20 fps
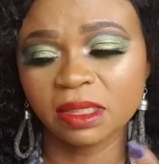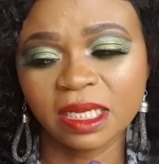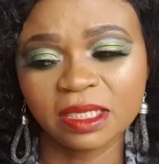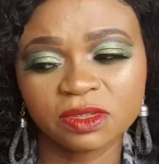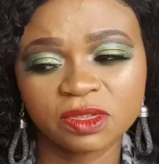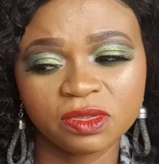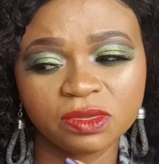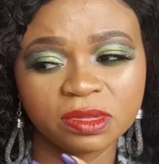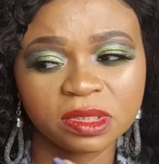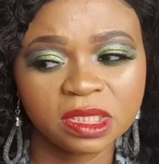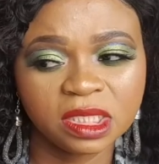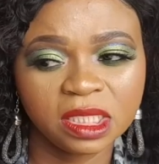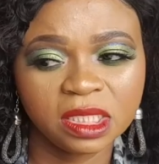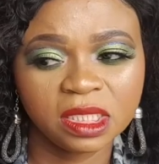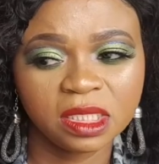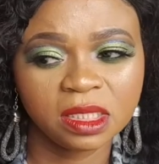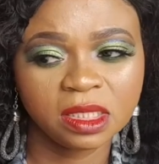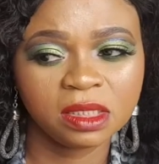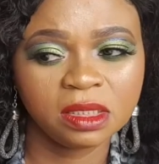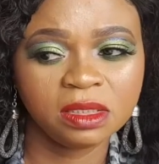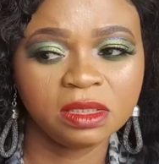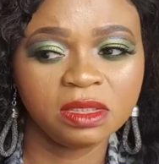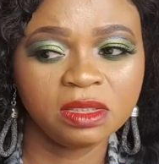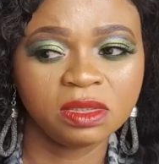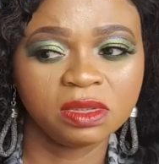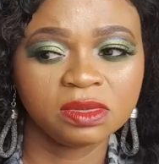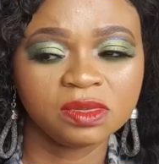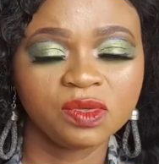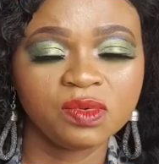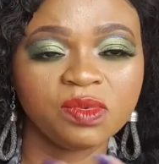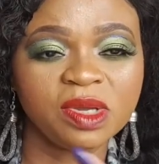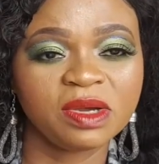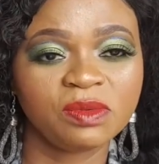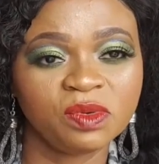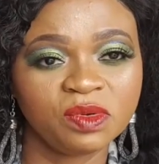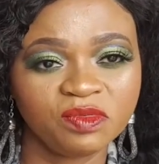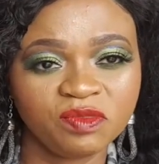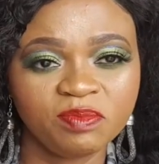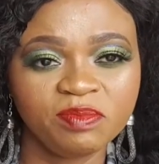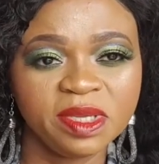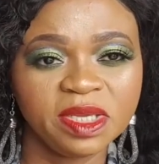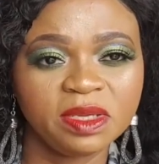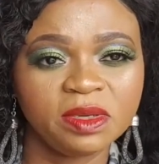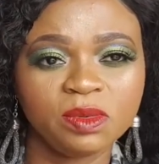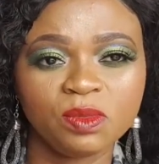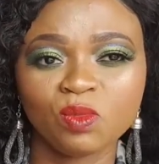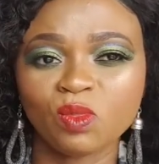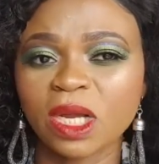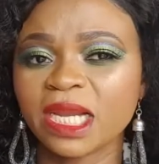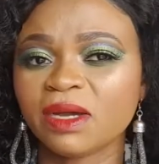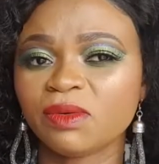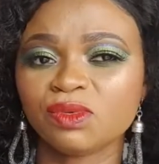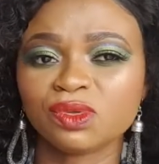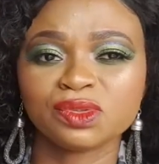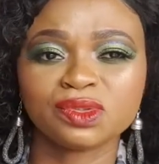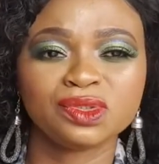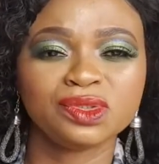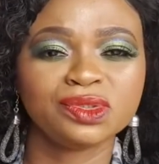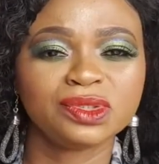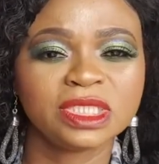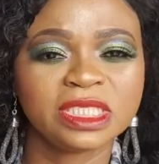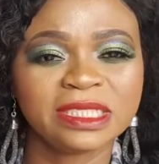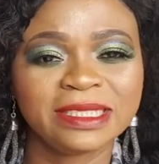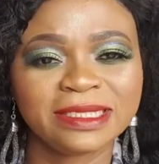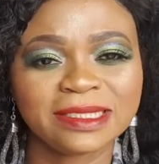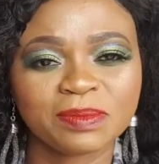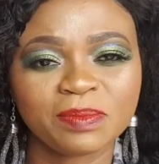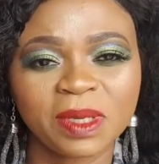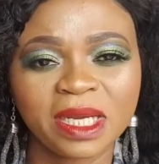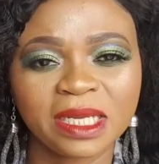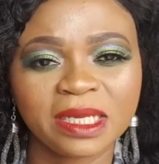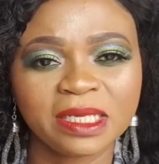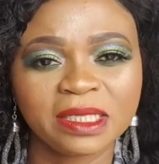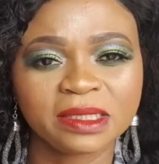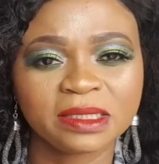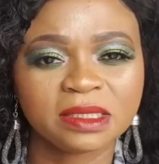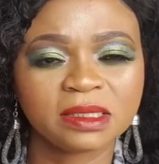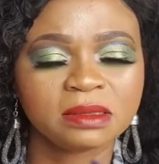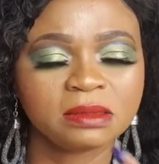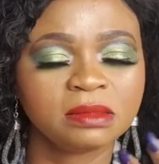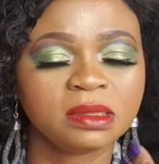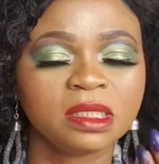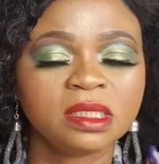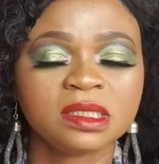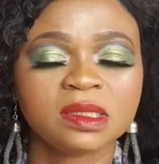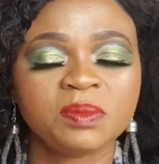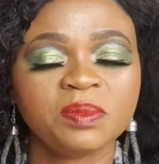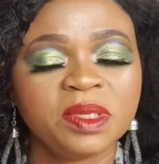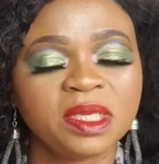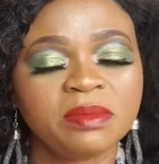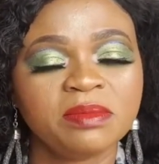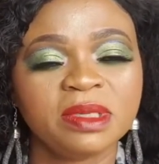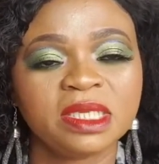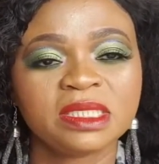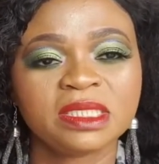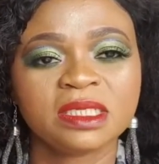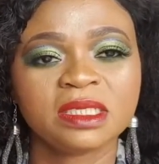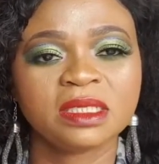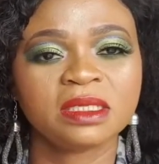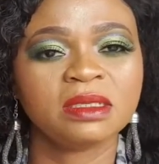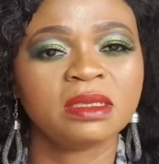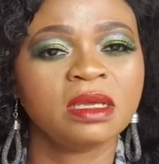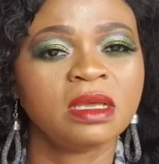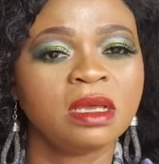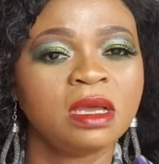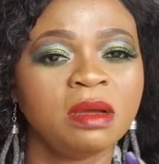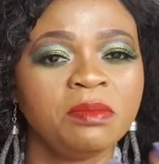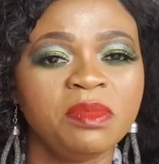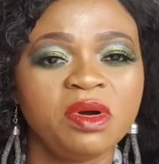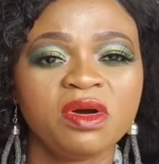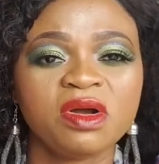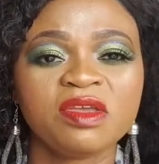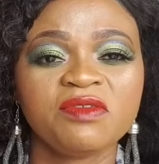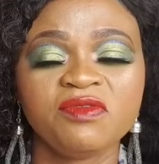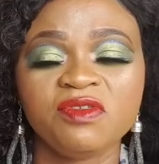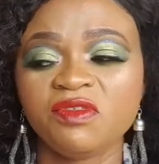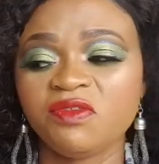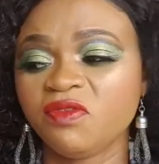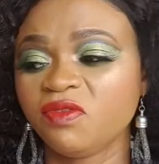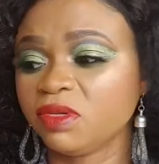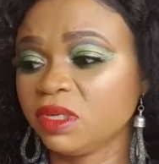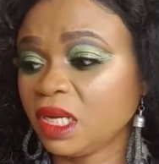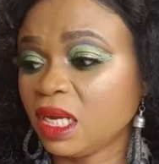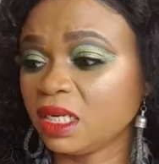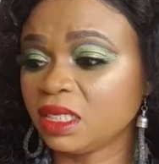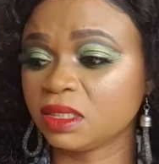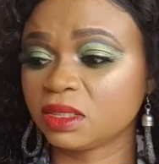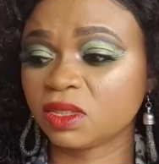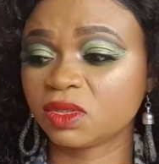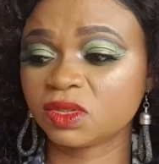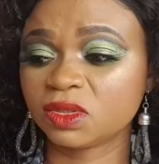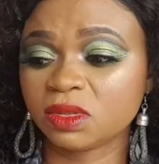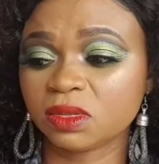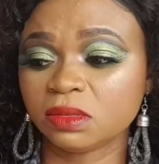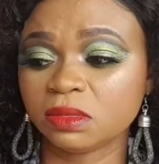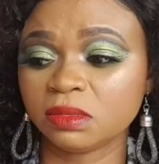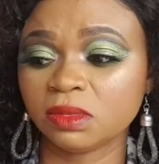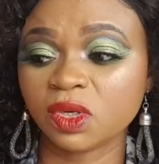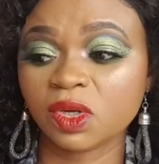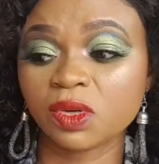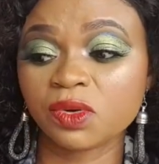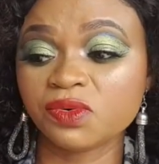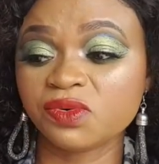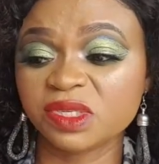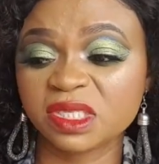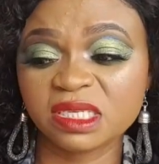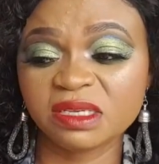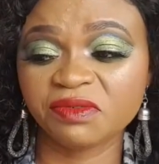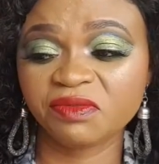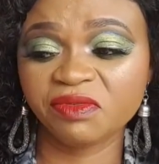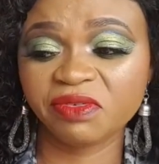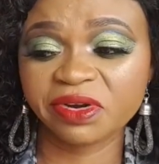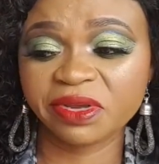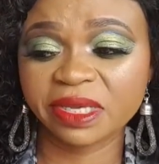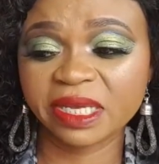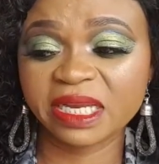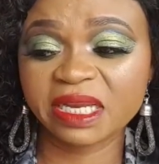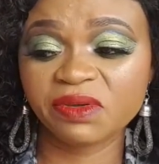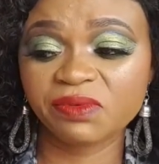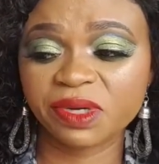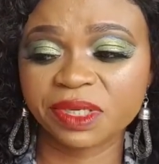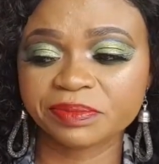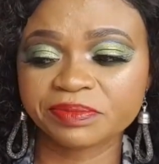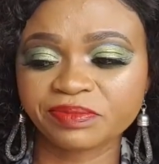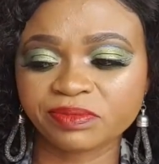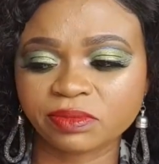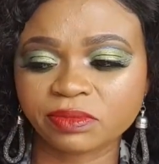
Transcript: as you see, you know, you were with me while I was using this palette. It's pigmented, but if you, and it's also gluten free anyway.